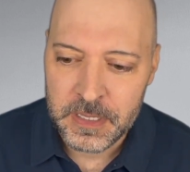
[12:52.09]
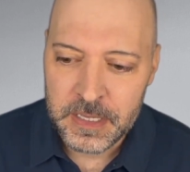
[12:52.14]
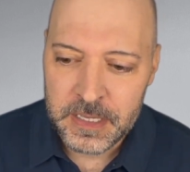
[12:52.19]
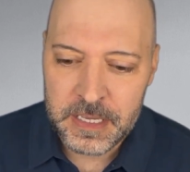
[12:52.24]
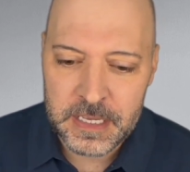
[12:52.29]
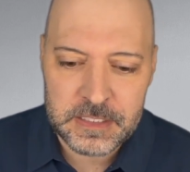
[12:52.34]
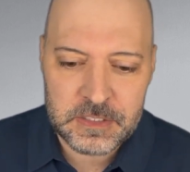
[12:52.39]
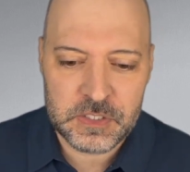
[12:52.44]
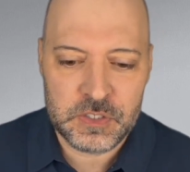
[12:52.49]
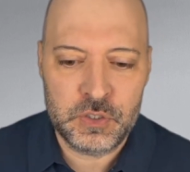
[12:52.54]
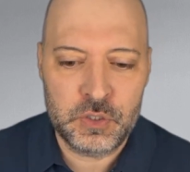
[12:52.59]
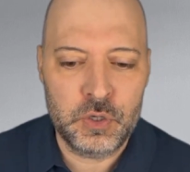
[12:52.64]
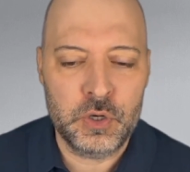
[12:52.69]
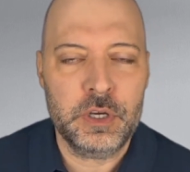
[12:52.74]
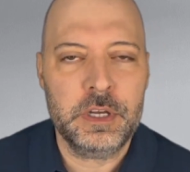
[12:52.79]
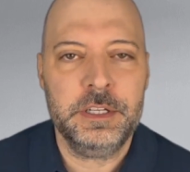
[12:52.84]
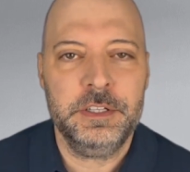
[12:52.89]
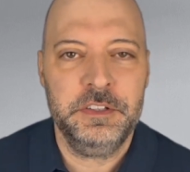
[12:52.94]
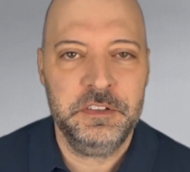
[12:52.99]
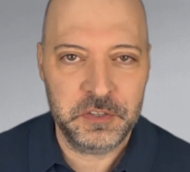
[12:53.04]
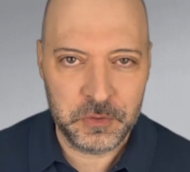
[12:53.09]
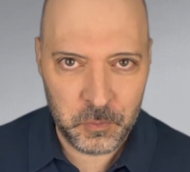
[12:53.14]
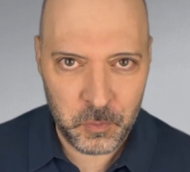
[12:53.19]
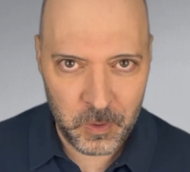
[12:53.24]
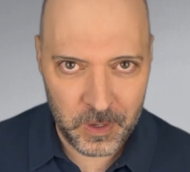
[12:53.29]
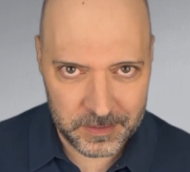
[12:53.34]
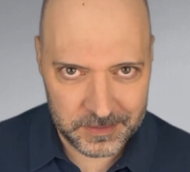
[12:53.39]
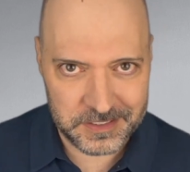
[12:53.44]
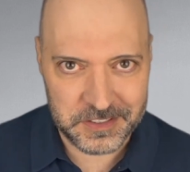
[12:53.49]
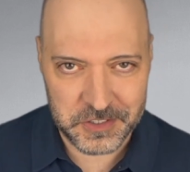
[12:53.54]
It's good to
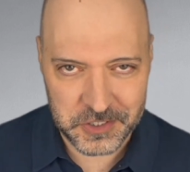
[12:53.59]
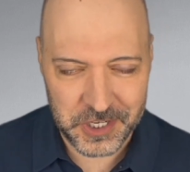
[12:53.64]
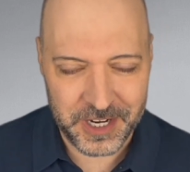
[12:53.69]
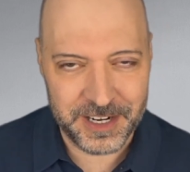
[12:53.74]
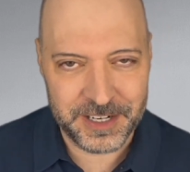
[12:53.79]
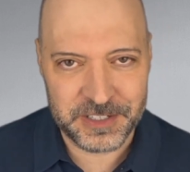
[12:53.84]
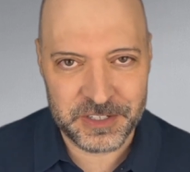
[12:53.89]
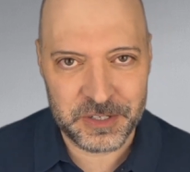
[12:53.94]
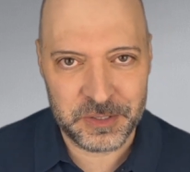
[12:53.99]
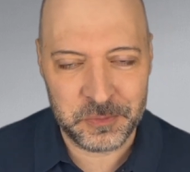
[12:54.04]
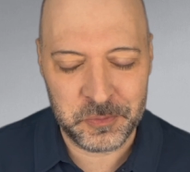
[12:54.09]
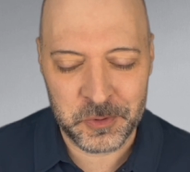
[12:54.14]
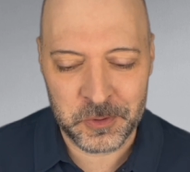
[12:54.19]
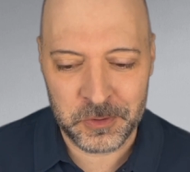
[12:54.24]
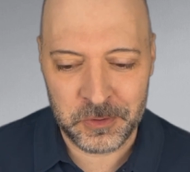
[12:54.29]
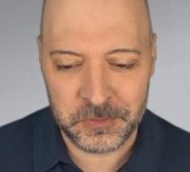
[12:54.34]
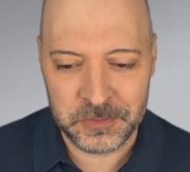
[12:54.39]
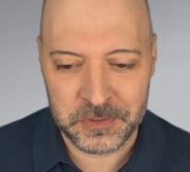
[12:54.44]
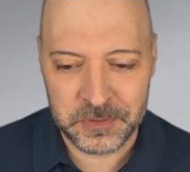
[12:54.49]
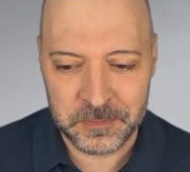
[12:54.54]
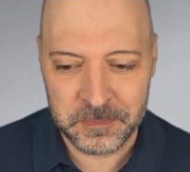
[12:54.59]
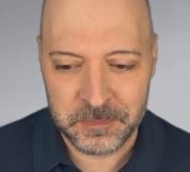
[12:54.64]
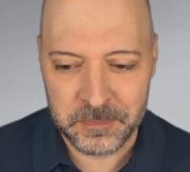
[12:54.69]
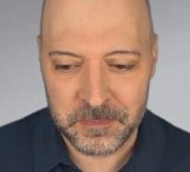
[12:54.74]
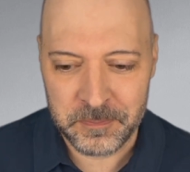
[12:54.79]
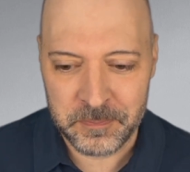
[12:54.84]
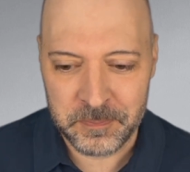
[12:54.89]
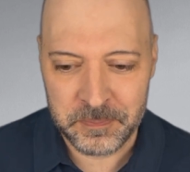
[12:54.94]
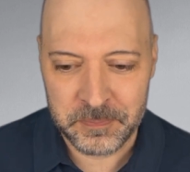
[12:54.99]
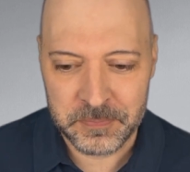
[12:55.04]
want to change the world.
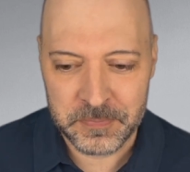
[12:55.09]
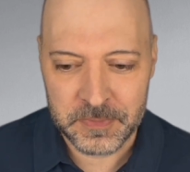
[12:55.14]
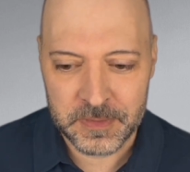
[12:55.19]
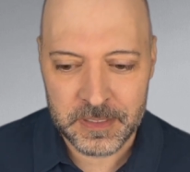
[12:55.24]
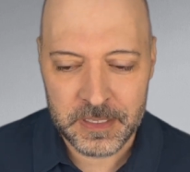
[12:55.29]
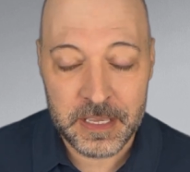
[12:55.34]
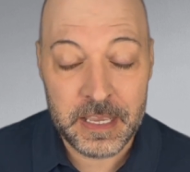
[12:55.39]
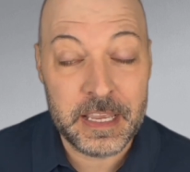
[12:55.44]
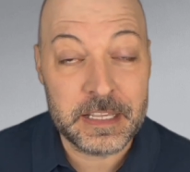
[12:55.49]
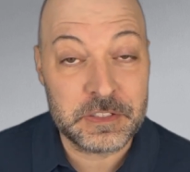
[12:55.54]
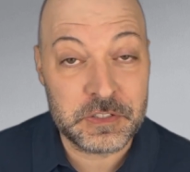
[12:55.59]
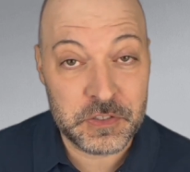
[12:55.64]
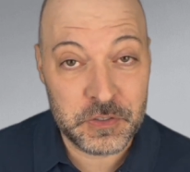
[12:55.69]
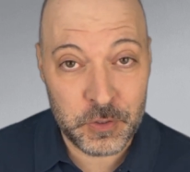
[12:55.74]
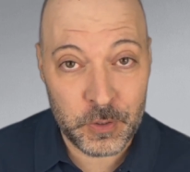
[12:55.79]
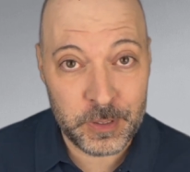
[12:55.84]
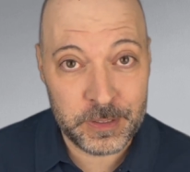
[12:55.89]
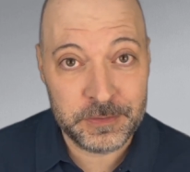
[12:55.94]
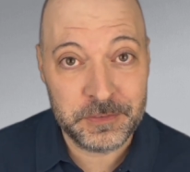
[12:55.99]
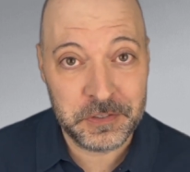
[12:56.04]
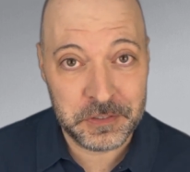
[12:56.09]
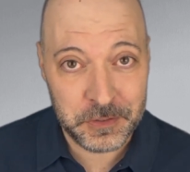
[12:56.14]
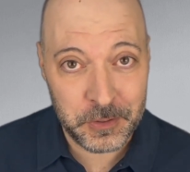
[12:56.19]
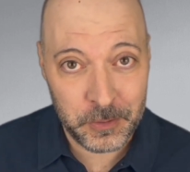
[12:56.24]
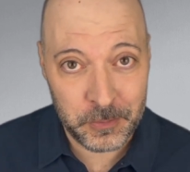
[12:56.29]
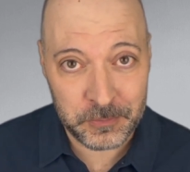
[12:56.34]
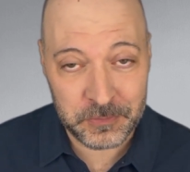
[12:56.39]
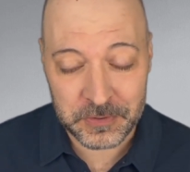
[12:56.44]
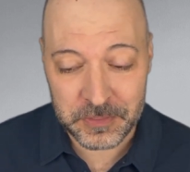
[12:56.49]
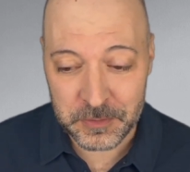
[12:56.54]
It's good to
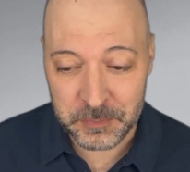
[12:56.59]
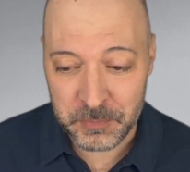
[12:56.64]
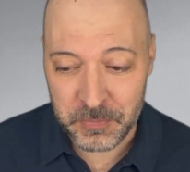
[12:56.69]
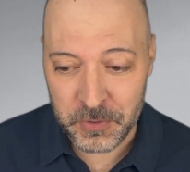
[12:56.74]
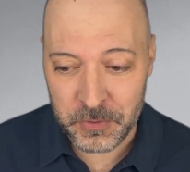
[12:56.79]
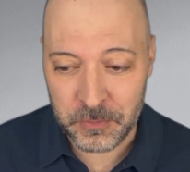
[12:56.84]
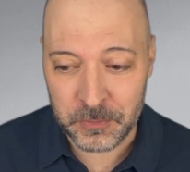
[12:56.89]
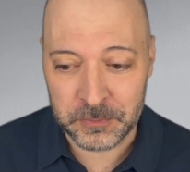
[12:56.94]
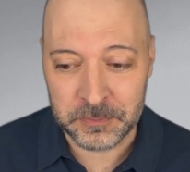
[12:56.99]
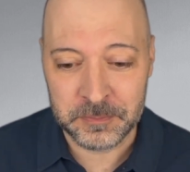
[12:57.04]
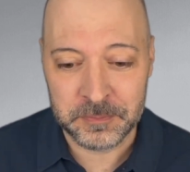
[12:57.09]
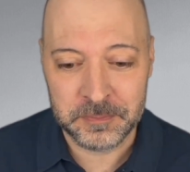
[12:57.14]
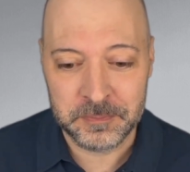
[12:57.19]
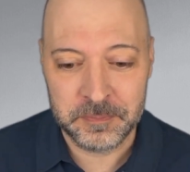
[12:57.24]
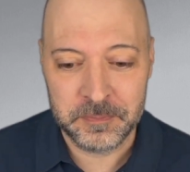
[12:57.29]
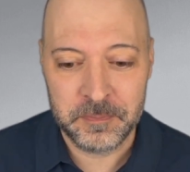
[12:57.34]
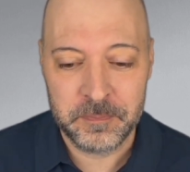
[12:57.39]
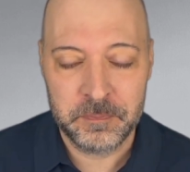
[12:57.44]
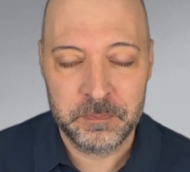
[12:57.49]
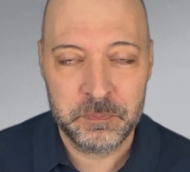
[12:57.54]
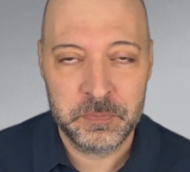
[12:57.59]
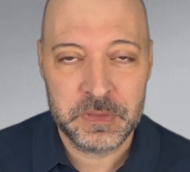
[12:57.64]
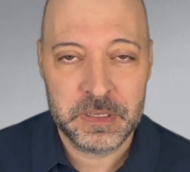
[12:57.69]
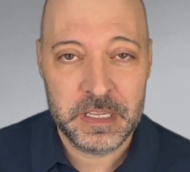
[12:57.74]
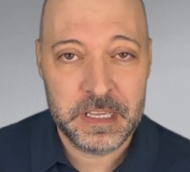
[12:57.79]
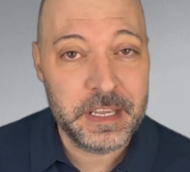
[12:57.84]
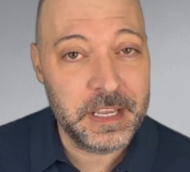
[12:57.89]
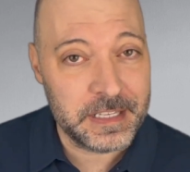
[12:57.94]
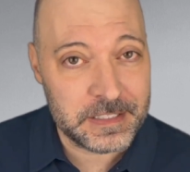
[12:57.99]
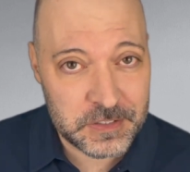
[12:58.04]
go to the moon.
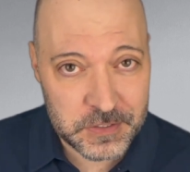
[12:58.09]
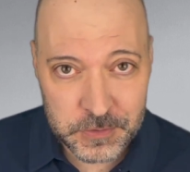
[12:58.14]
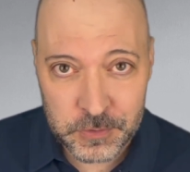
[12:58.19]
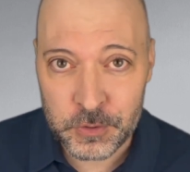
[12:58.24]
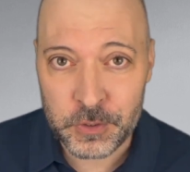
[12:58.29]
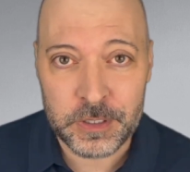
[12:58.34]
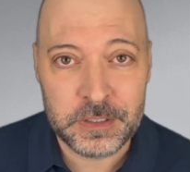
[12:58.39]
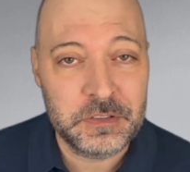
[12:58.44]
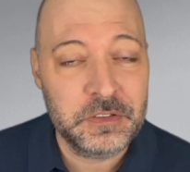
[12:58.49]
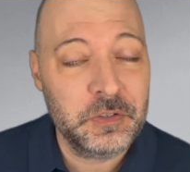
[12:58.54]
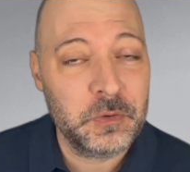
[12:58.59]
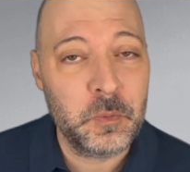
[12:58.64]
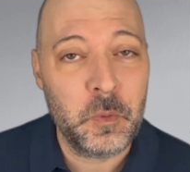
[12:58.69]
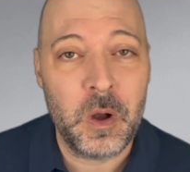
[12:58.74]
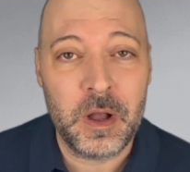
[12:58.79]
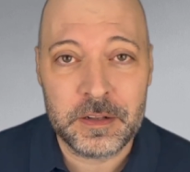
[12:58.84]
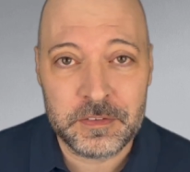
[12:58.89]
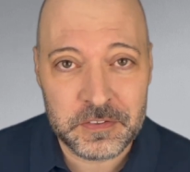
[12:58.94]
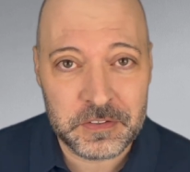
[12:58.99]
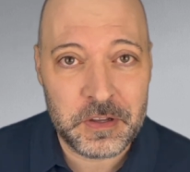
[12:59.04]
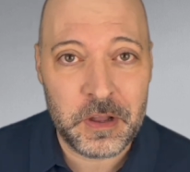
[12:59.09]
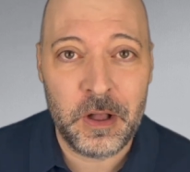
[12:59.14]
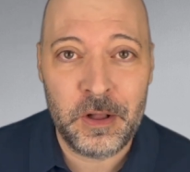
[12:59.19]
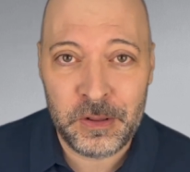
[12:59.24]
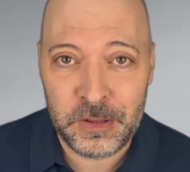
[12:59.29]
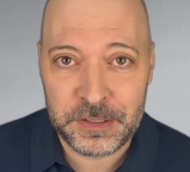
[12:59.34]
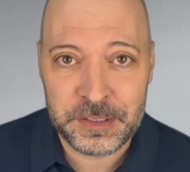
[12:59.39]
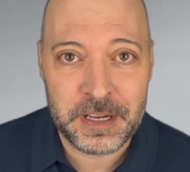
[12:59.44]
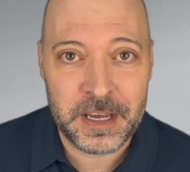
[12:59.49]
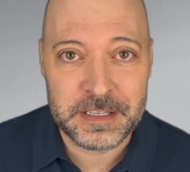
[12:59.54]
It's good to want to
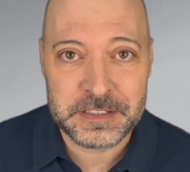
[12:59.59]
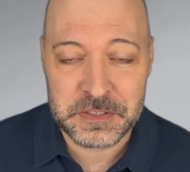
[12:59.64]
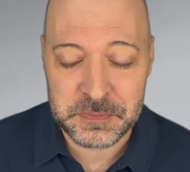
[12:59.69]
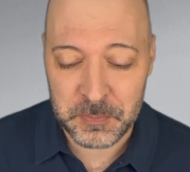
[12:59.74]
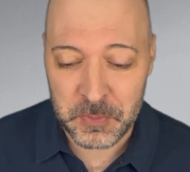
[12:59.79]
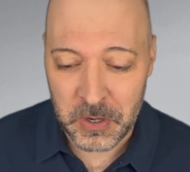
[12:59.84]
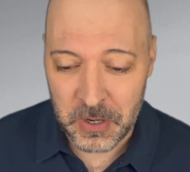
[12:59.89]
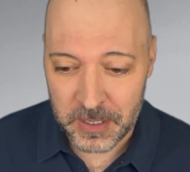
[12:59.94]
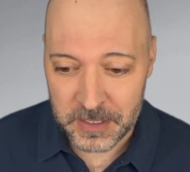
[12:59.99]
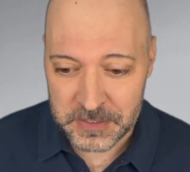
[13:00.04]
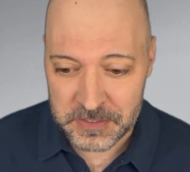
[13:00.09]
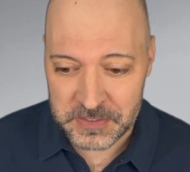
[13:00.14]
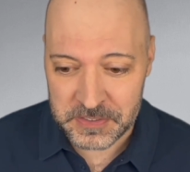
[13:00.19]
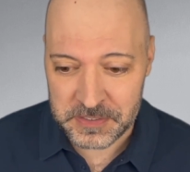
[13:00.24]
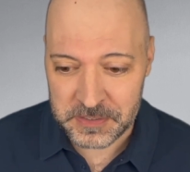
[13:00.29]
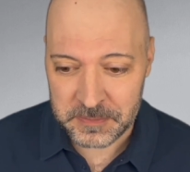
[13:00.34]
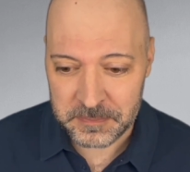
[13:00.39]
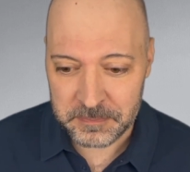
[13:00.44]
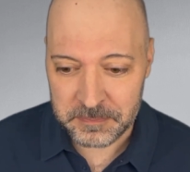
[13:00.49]
colonize Mars.